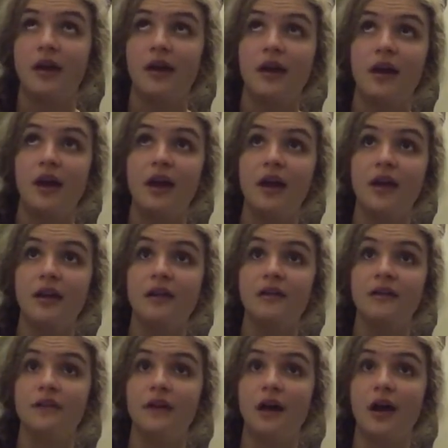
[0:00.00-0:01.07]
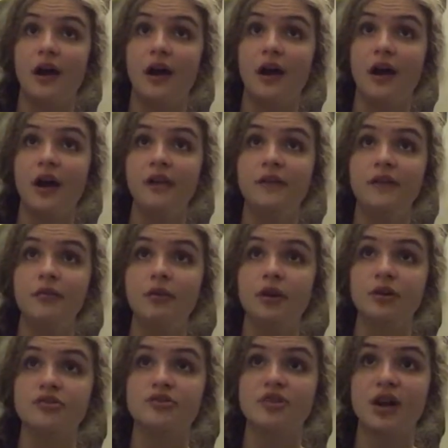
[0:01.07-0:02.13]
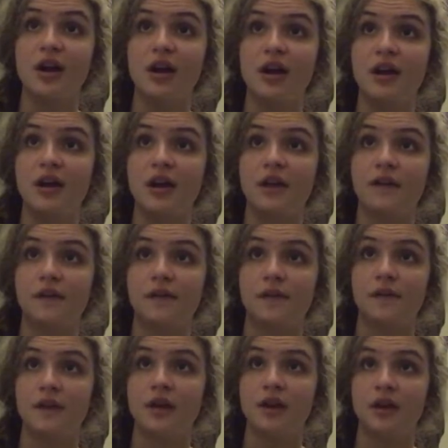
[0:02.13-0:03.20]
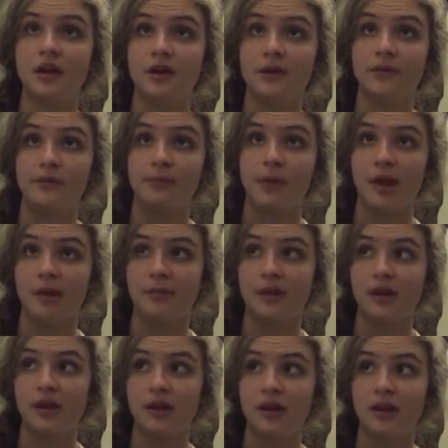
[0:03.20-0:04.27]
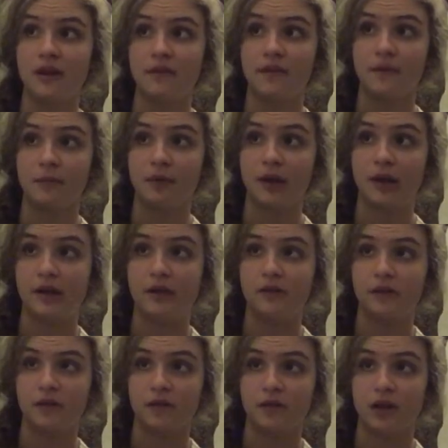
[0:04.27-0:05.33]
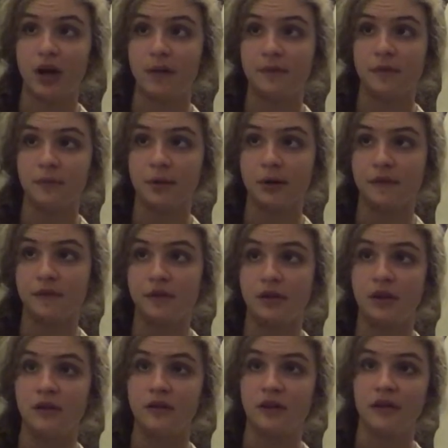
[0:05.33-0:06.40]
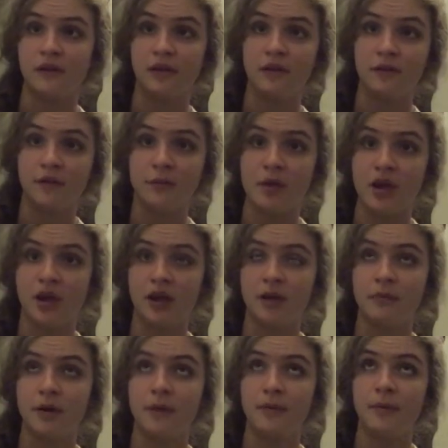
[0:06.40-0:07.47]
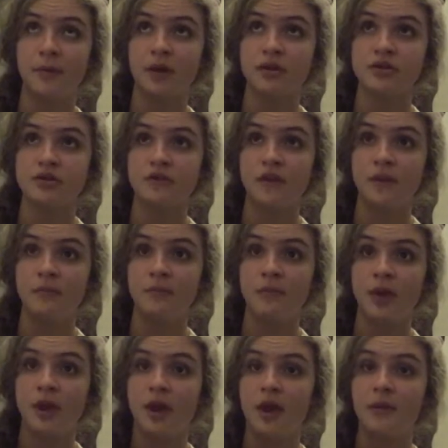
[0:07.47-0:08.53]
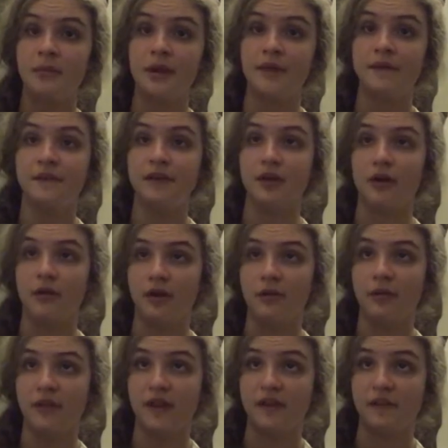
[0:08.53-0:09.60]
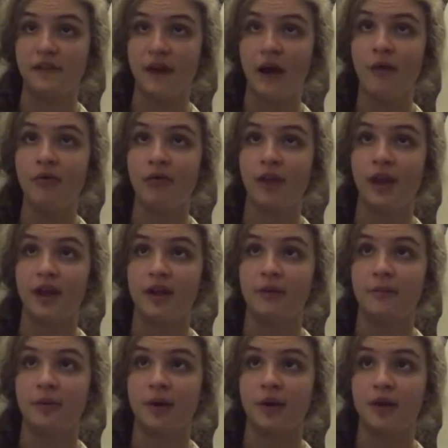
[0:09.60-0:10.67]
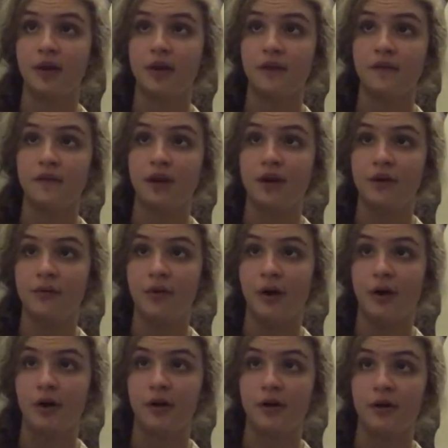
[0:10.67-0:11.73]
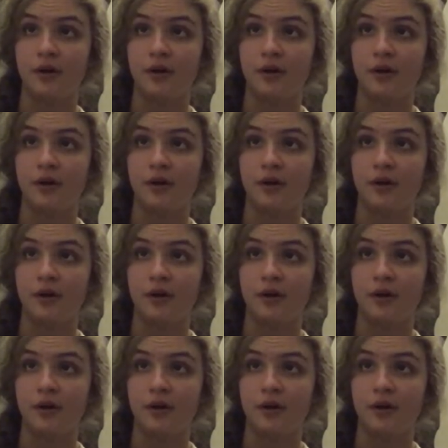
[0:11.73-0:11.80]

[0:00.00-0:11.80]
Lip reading: And I do want to try and see if somebody describes a person in detail to me, I can maybe picture them. Because, I know what they sound like, but it's kind of hard.